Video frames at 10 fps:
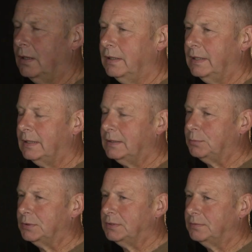Yeah, I
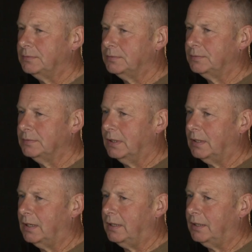was
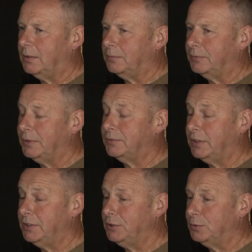
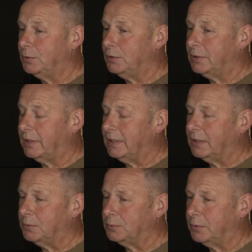15-year-old. I
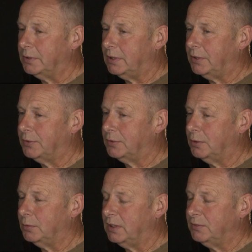think I was one of the last
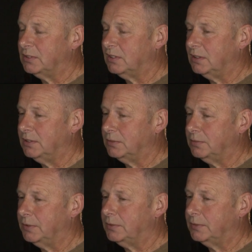school leavers to leave
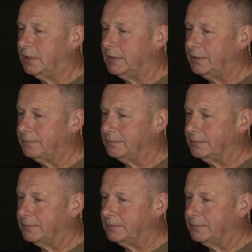at 15.